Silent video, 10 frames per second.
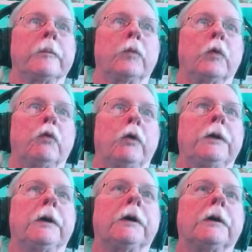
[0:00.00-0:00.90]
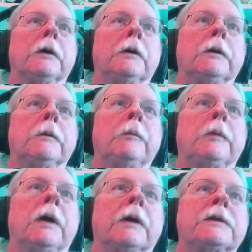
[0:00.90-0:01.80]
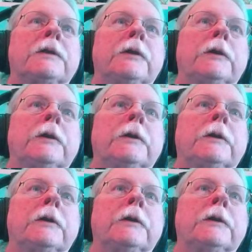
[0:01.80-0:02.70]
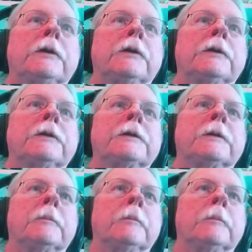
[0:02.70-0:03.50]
Runtime, textures.